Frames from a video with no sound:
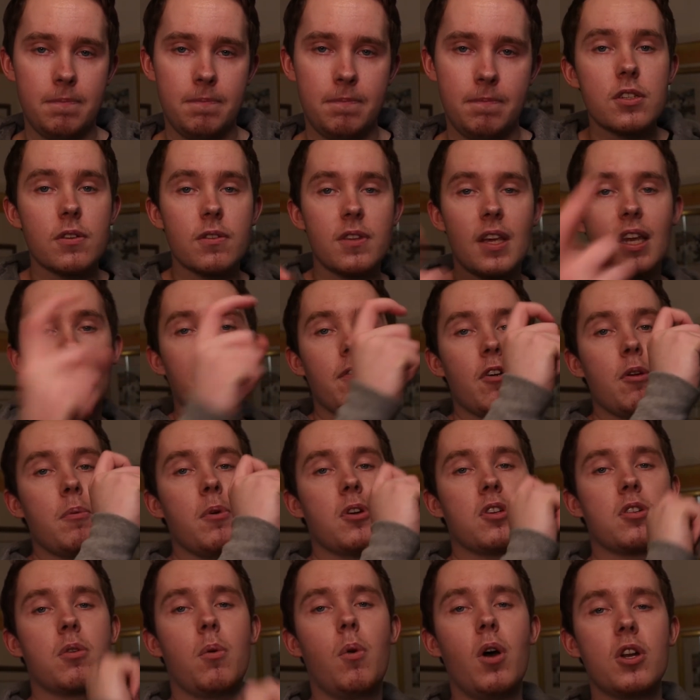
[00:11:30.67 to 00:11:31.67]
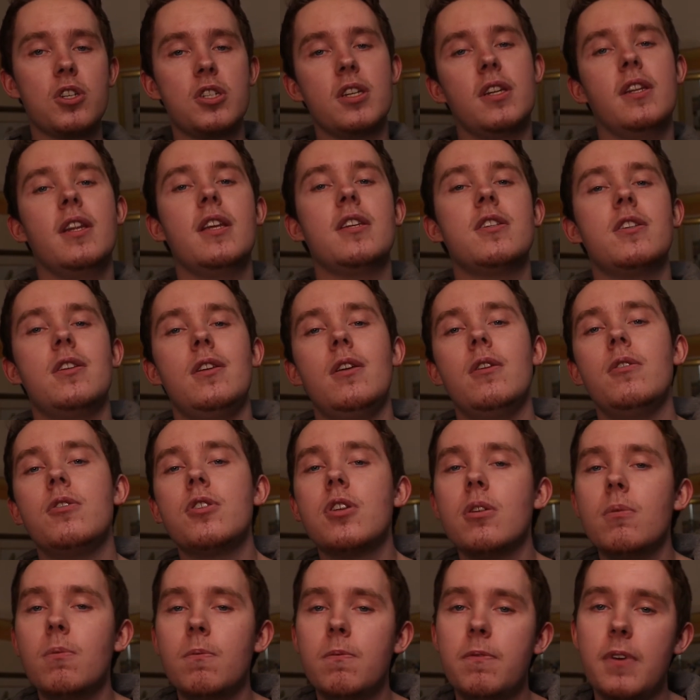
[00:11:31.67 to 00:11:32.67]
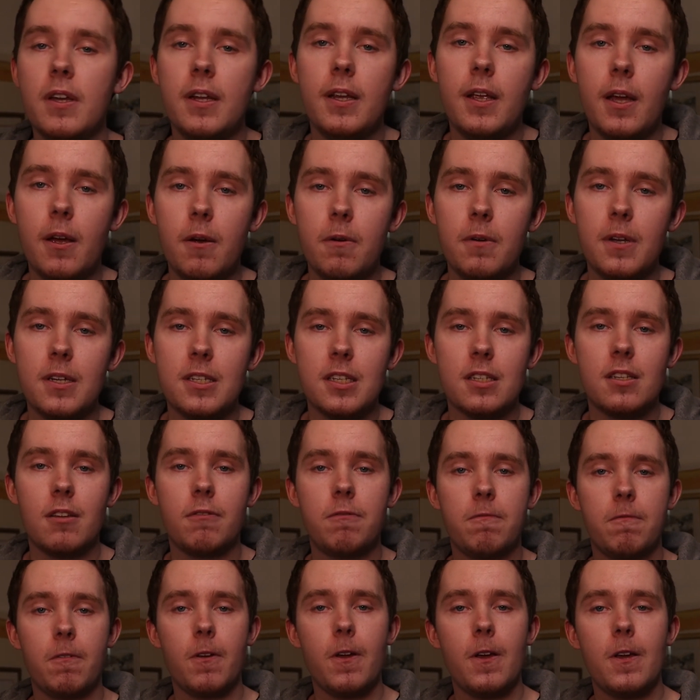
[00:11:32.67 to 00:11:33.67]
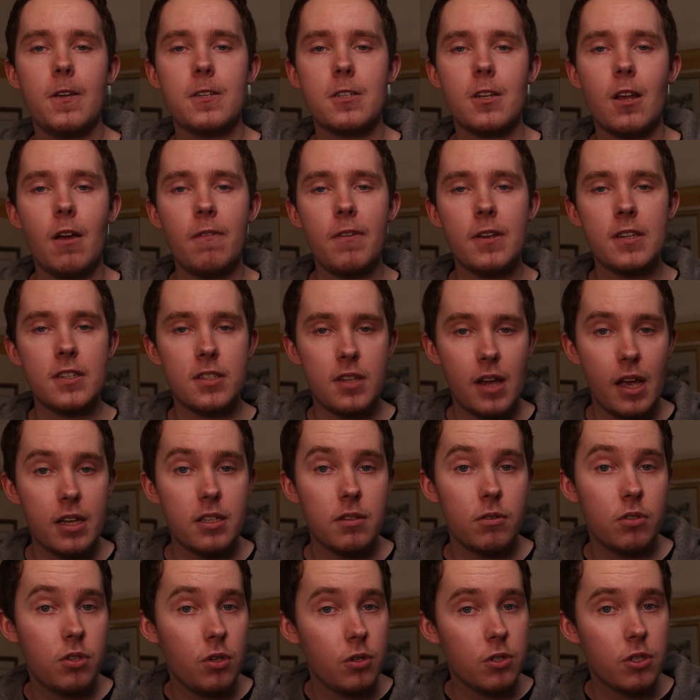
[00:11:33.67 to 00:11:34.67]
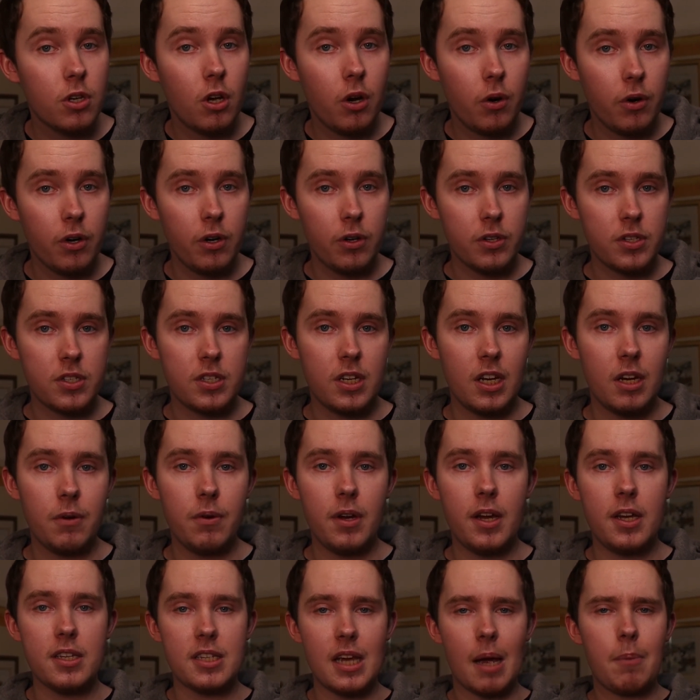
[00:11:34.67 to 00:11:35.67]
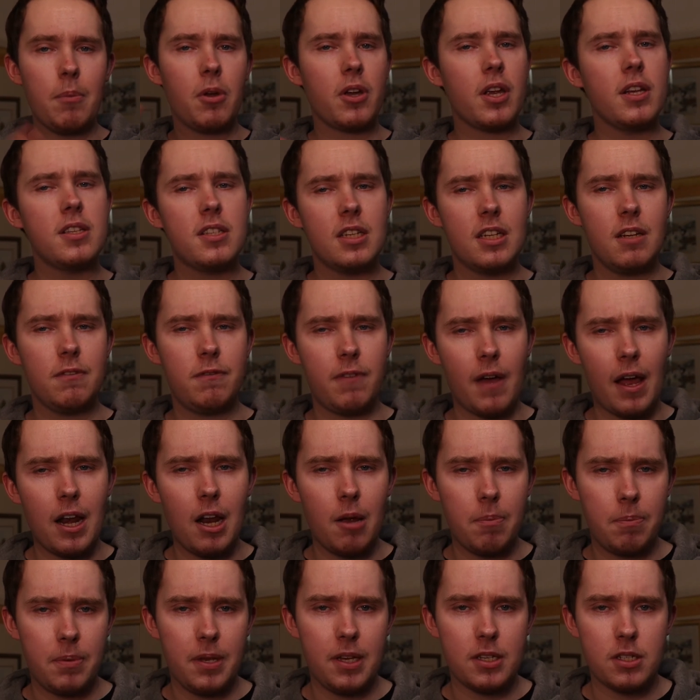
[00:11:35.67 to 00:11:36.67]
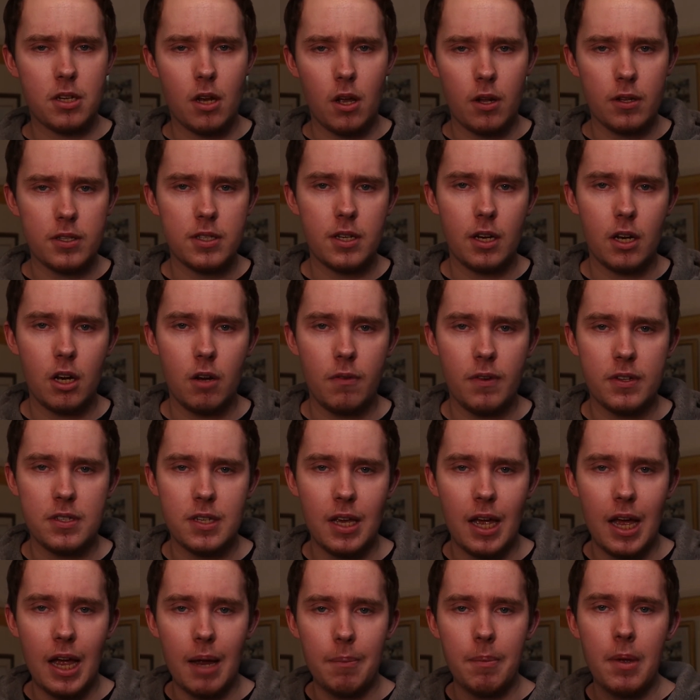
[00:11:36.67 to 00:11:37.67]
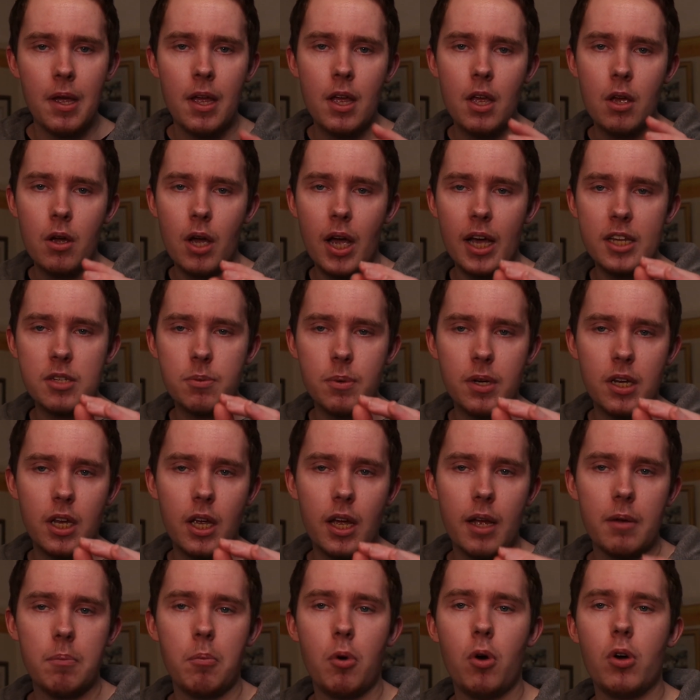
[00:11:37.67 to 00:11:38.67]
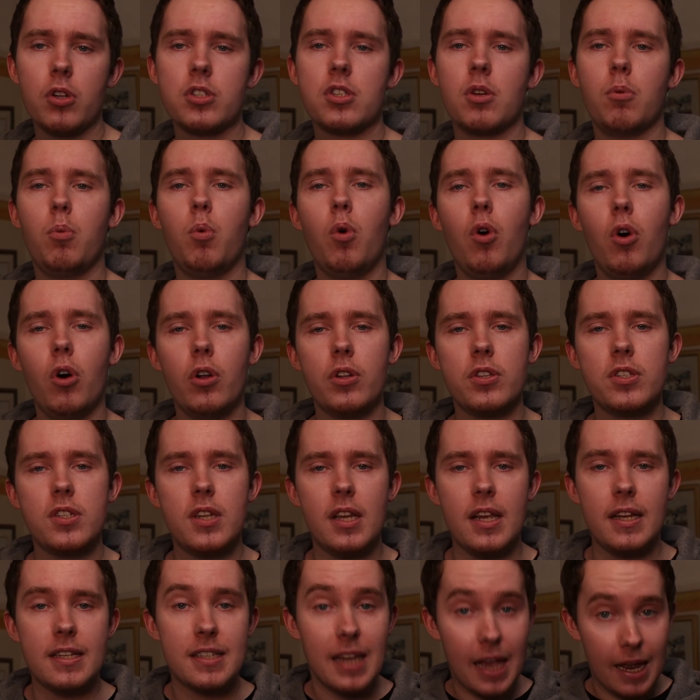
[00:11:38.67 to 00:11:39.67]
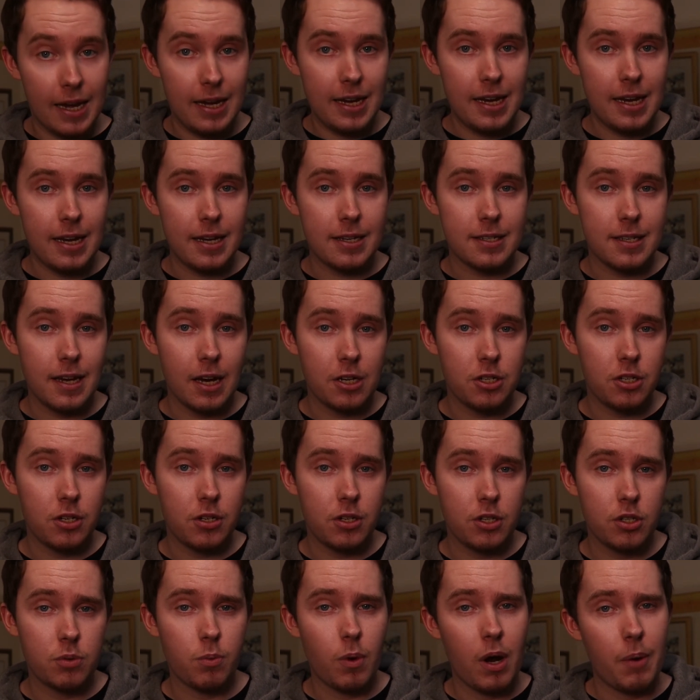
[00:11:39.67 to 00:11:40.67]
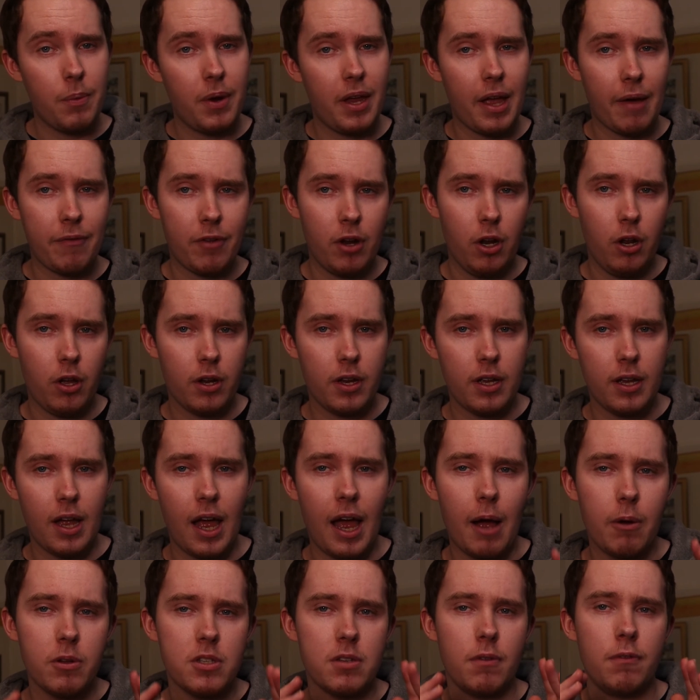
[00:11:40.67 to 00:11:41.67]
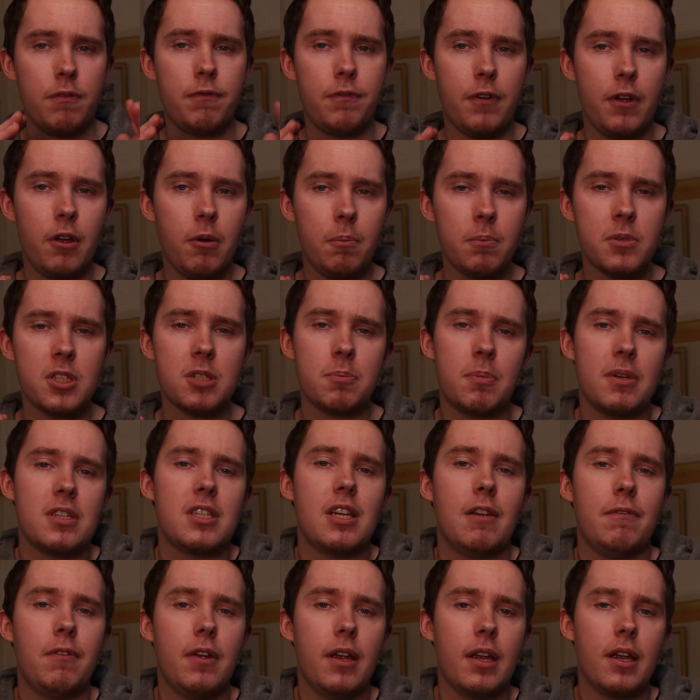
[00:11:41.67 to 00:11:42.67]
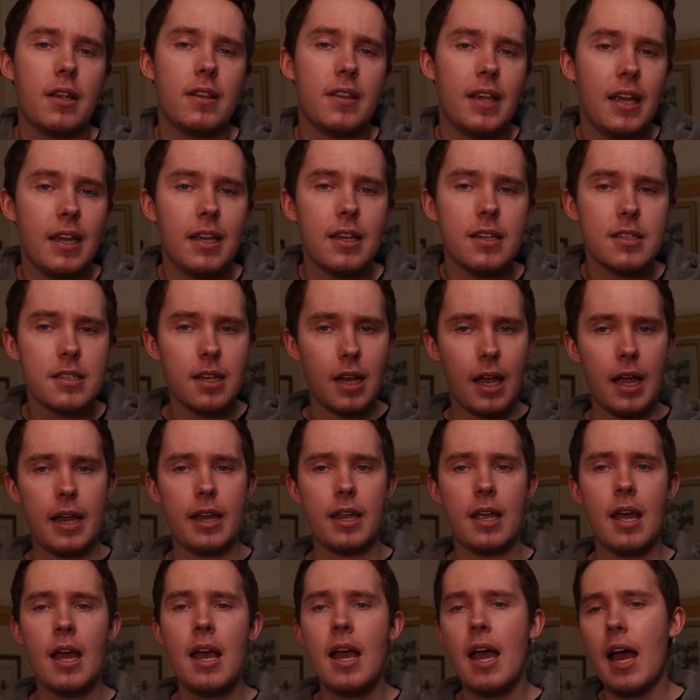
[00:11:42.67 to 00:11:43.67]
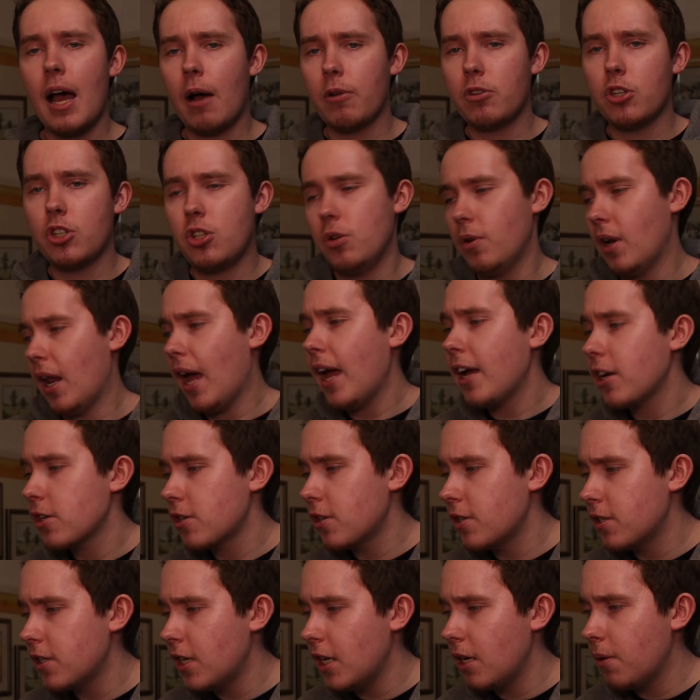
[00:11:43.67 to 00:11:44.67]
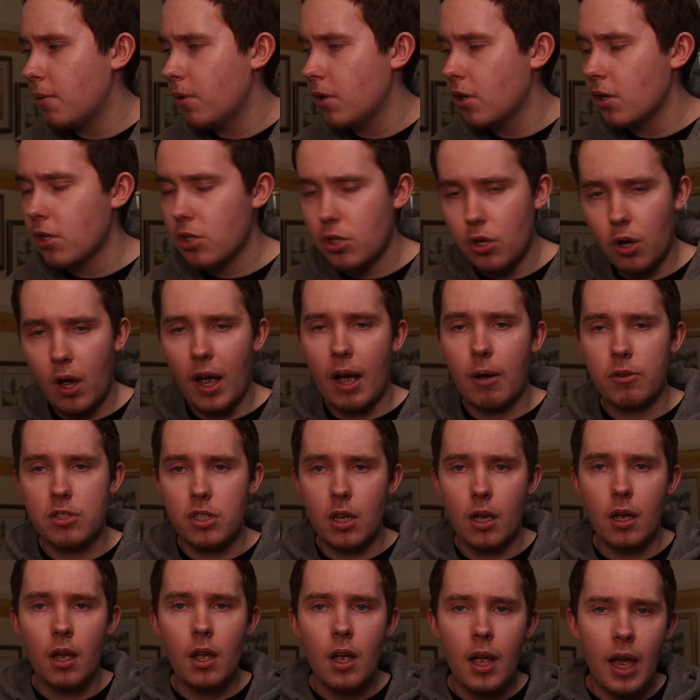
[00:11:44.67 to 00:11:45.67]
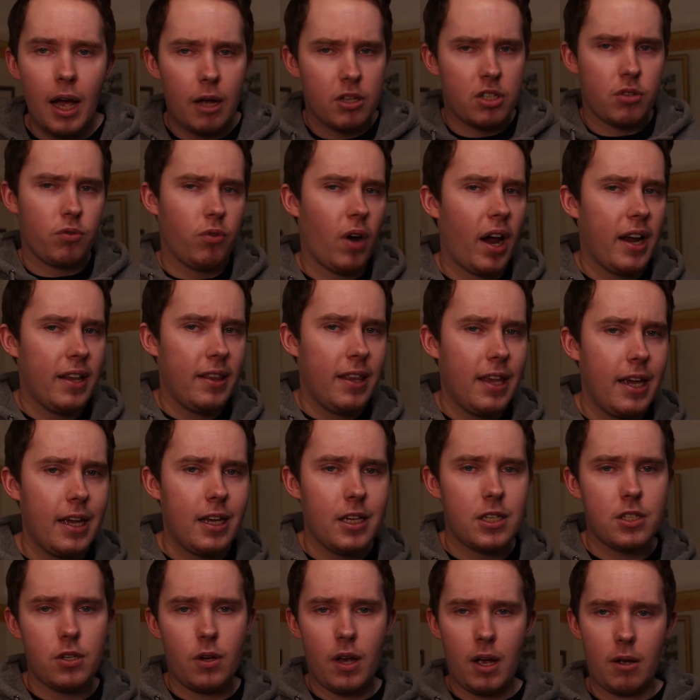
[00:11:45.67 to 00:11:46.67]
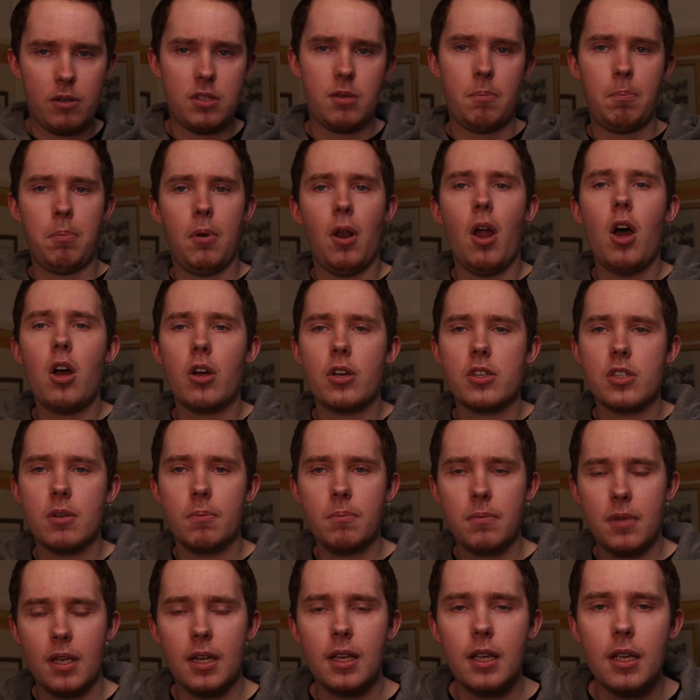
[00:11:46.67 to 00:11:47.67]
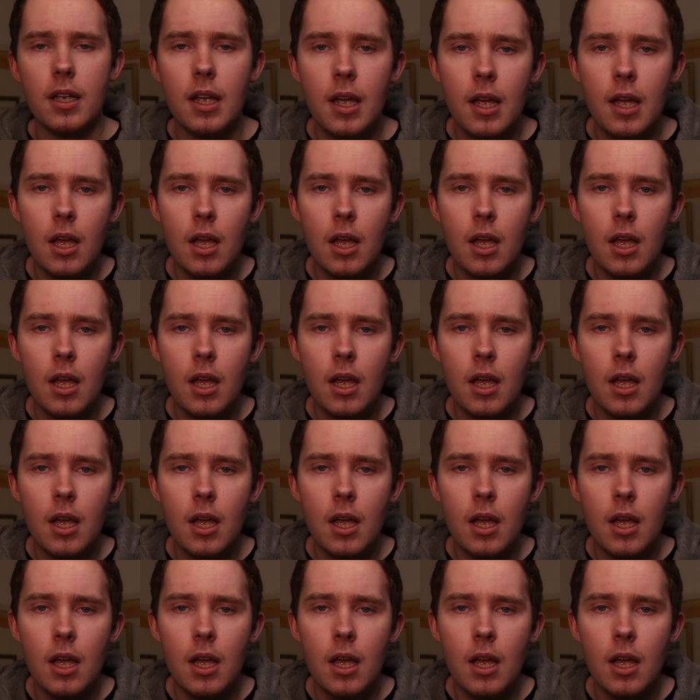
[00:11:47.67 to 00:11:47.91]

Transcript: So thank you very much for watching this YouTube video. This is the first of a set of tutorial series. I'm looking to develop this content over time as we get more towards the technique sessions where we have a look at how to film specific things, like how to shoot an action sequence or how to write this or how to block something.